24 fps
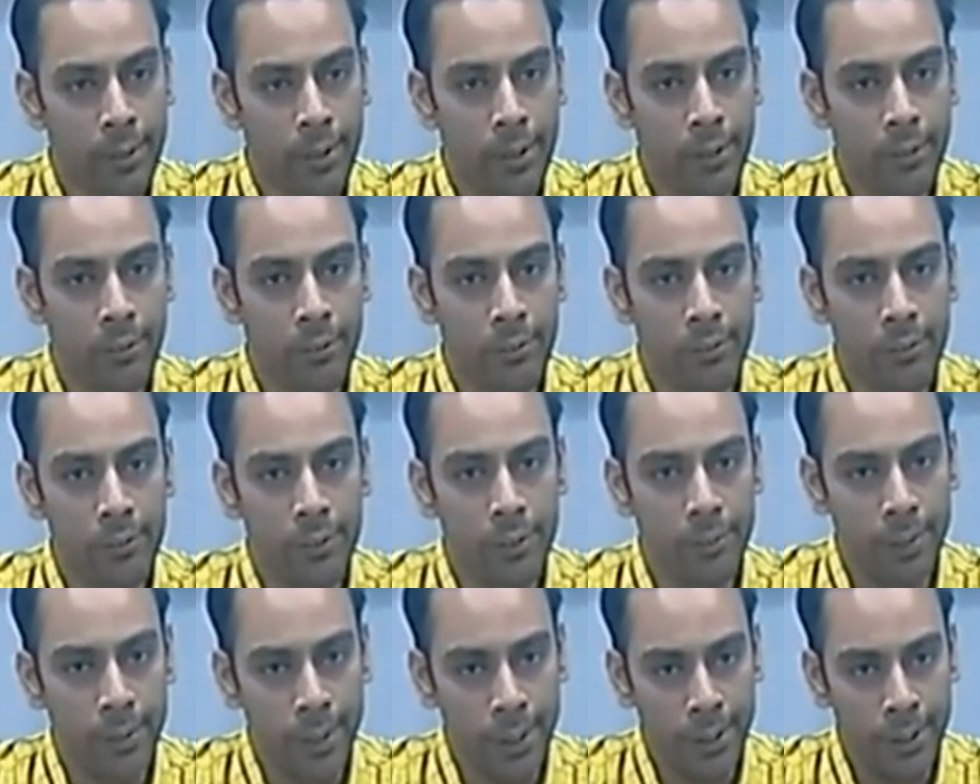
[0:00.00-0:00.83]
of
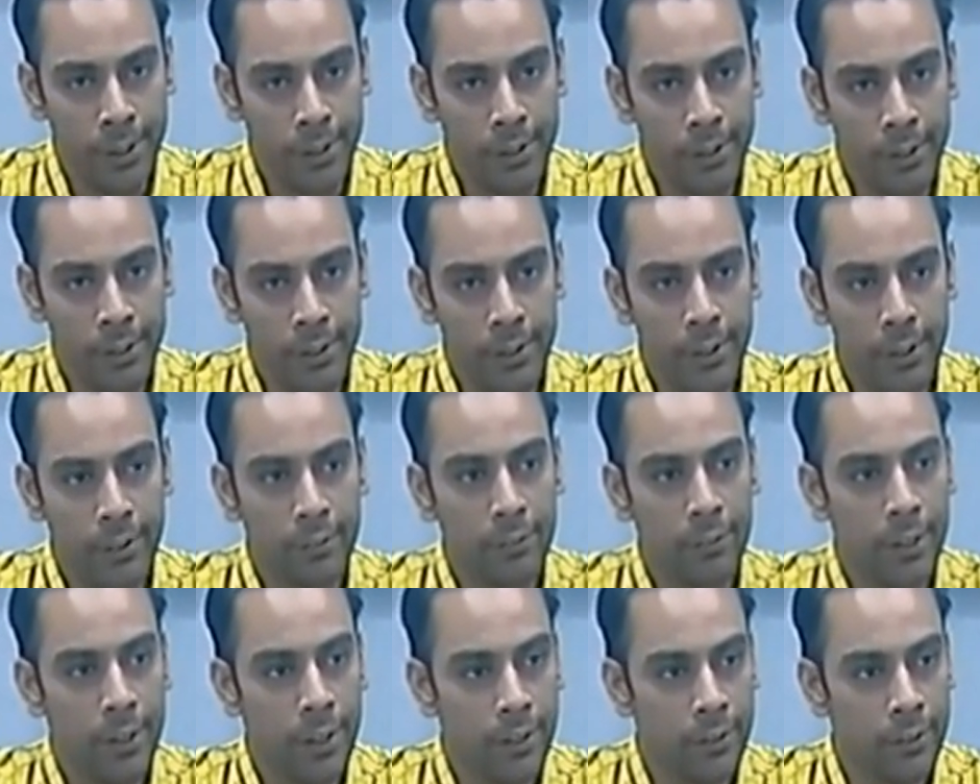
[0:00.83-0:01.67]
the bank that
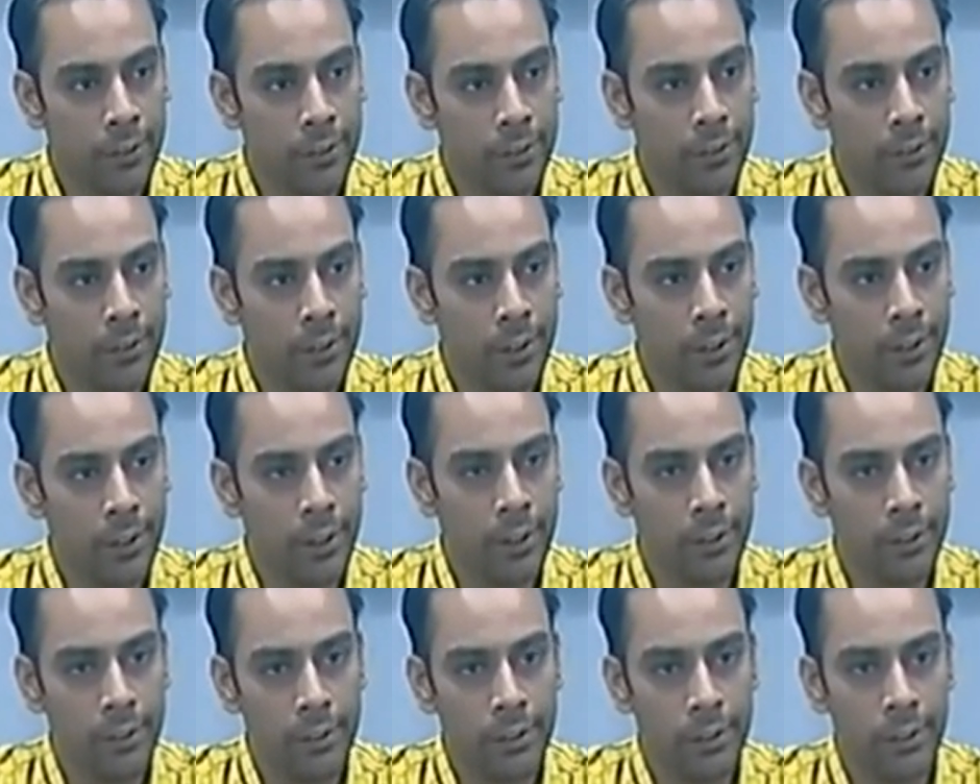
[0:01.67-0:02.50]
we are going to conduct
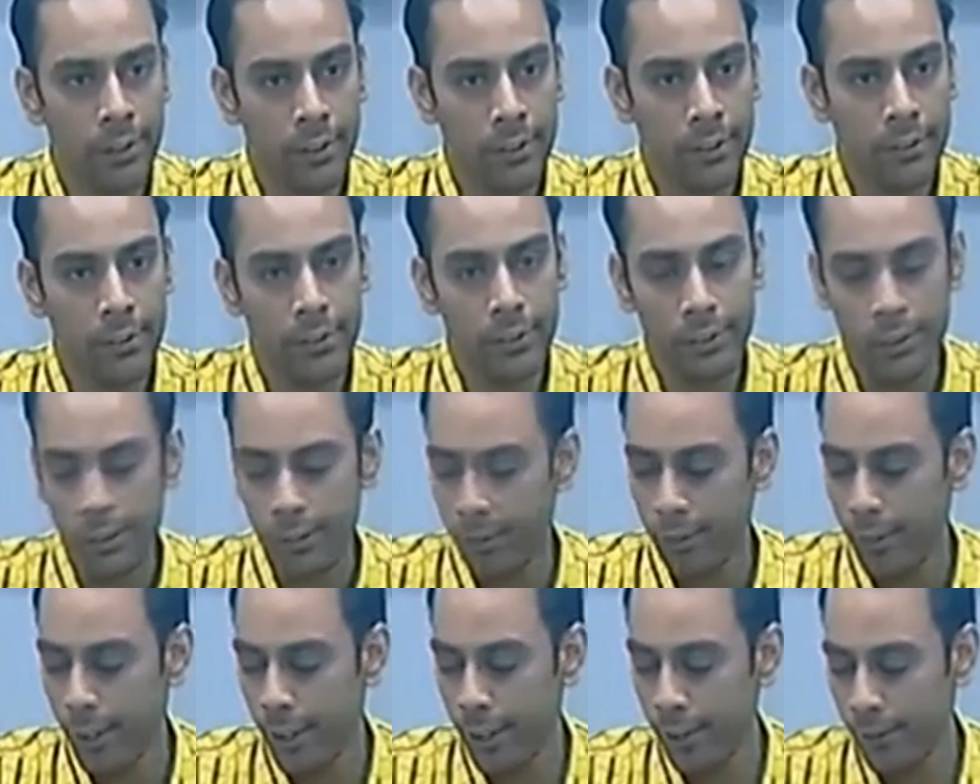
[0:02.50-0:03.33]
a such and such
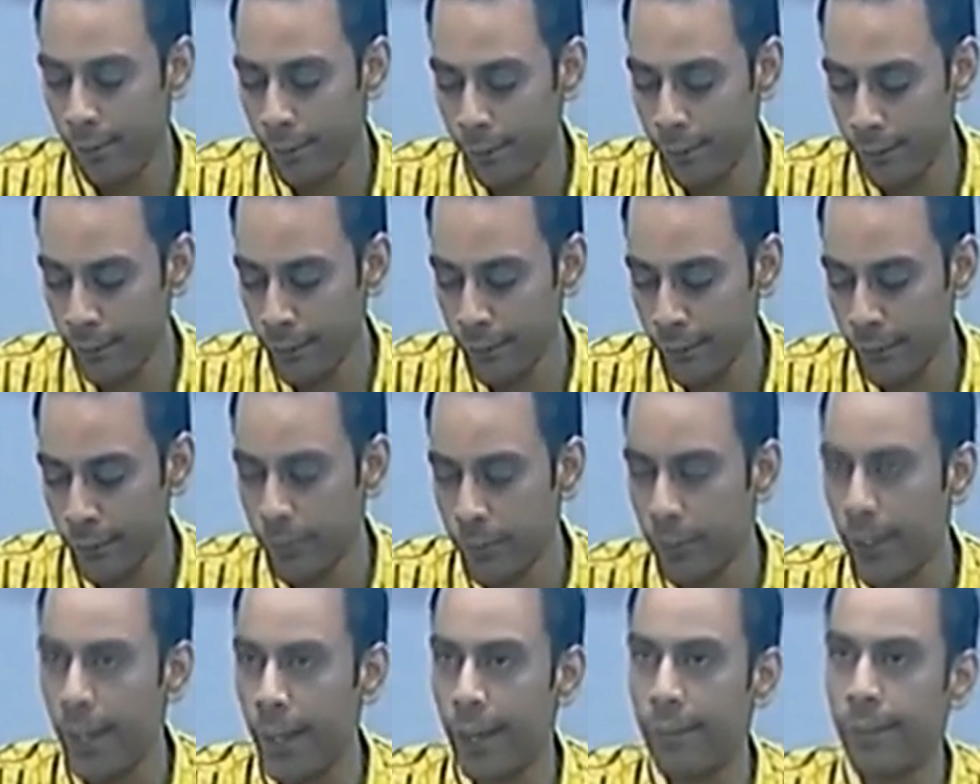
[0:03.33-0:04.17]
event, and we wish
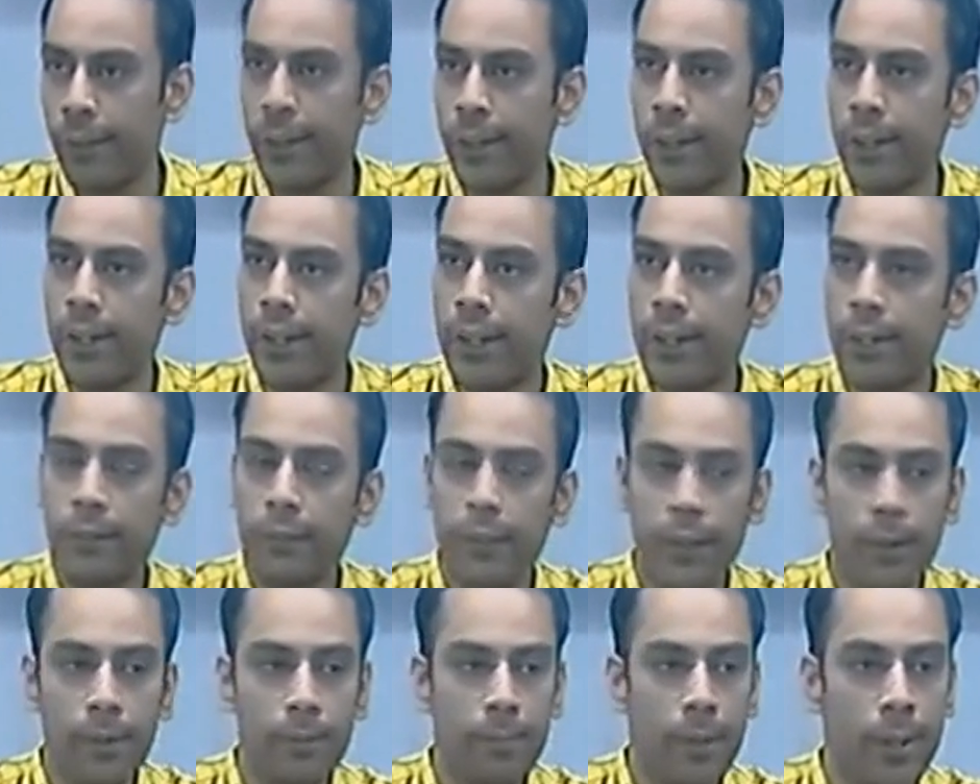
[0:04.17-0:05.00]
to have a
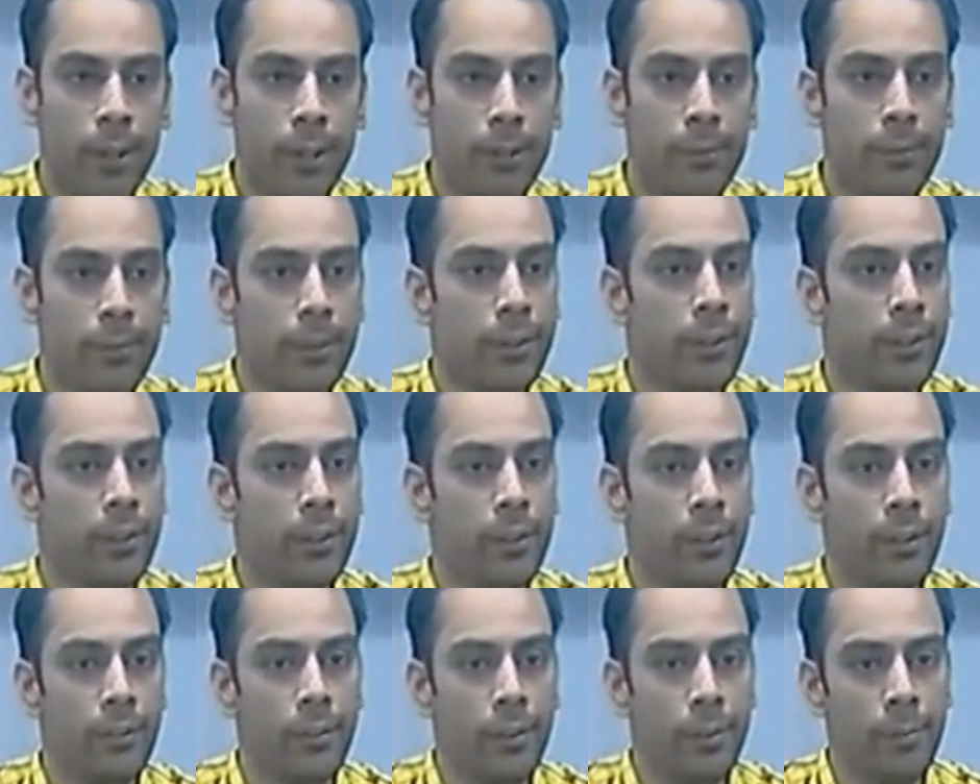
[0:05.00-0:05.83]
one participation
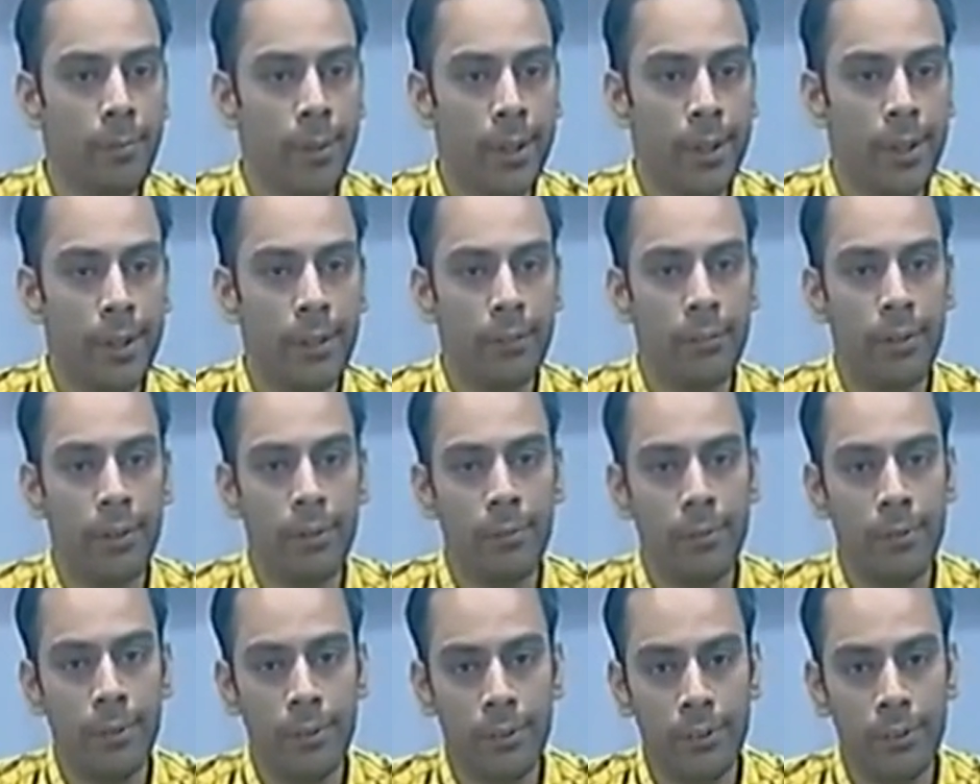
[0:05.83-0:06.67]
of a banker
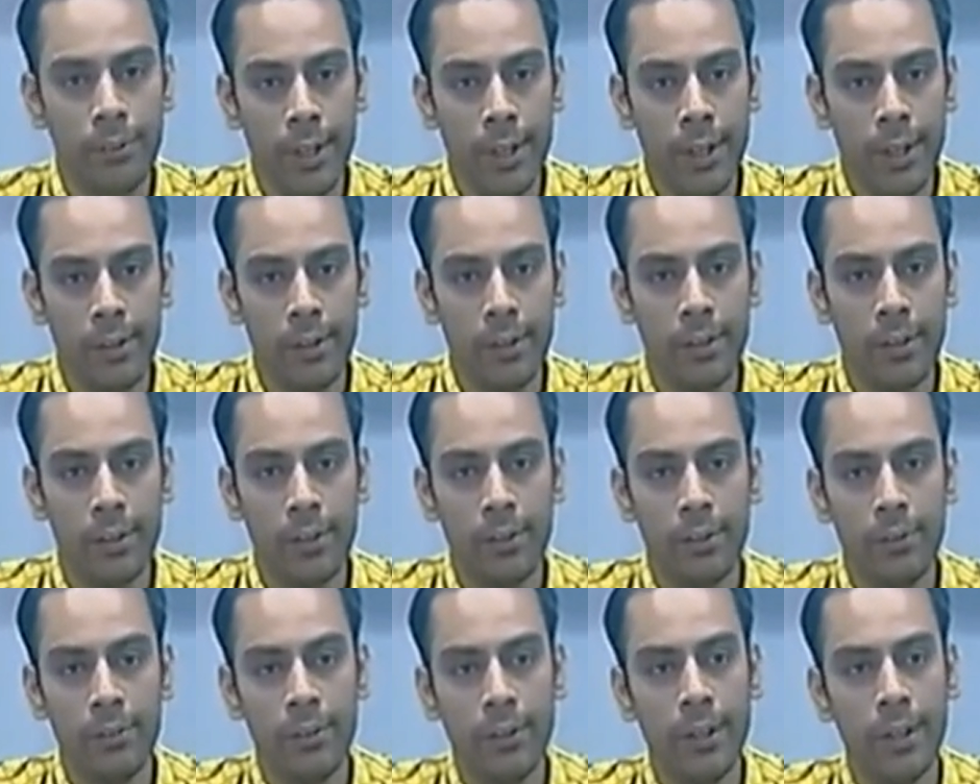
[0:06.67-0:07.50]
from your side
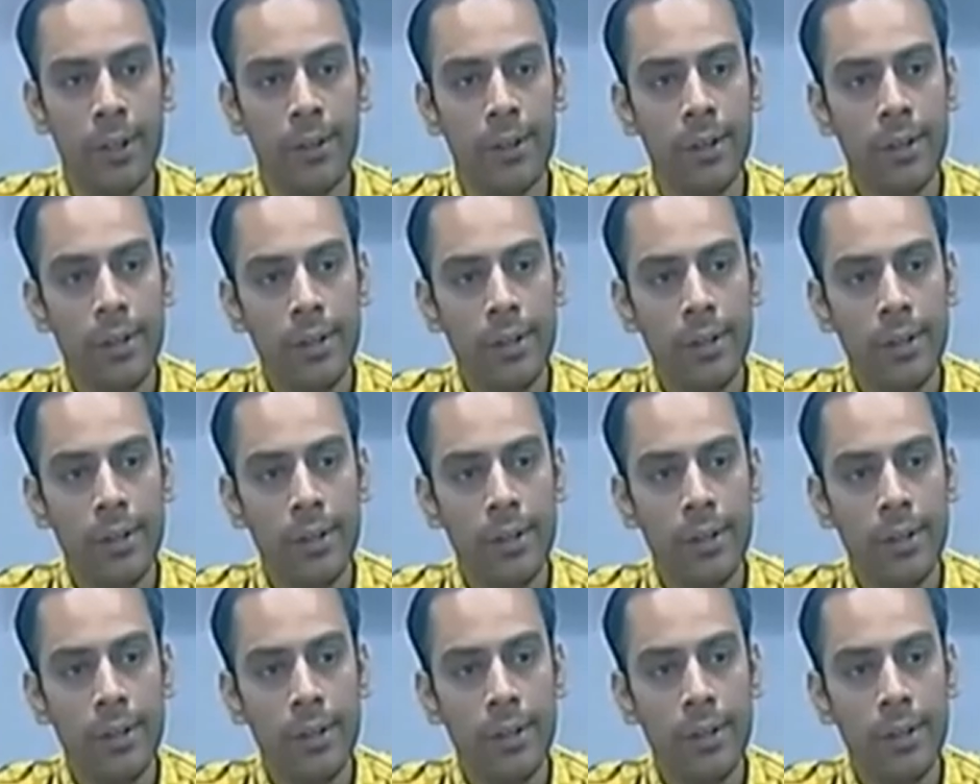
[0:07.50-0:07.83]
who can